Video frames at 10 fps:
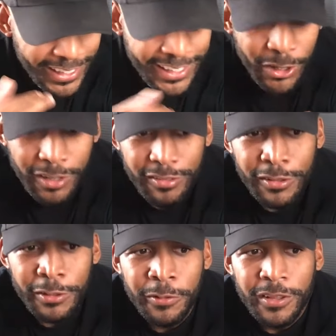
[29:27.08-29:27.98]
and
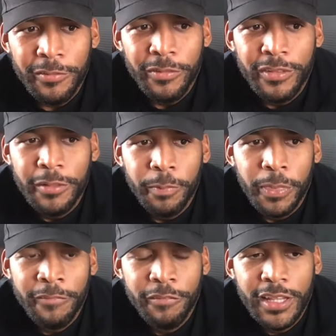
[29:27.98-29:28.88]
also
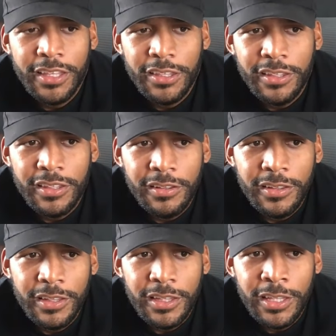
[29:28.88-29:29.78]
I feel like
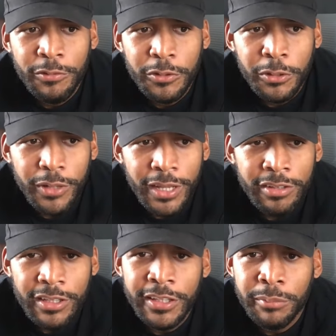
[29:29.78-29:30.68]
if you don't have
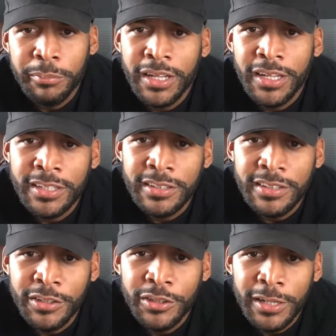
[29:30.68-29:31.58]
a clean mind
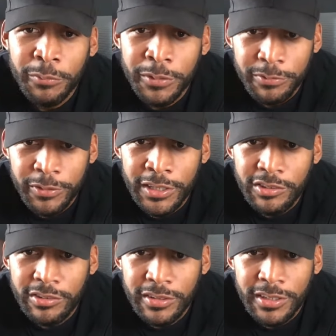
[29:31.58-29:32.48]
and you're not
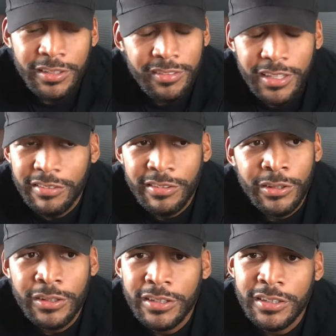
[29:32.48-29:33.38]
refreshed, it takes
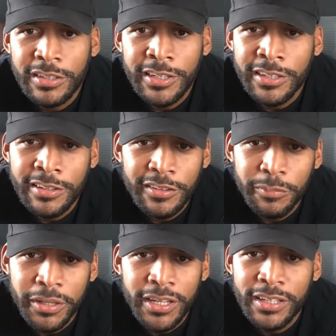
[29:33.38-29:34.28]
longer and it
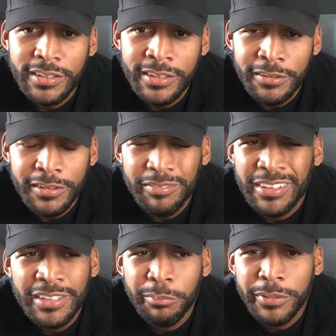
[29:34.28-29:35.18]
looks bad. It doesn't
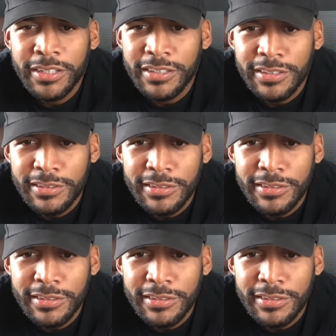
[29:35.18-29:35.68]
even look better.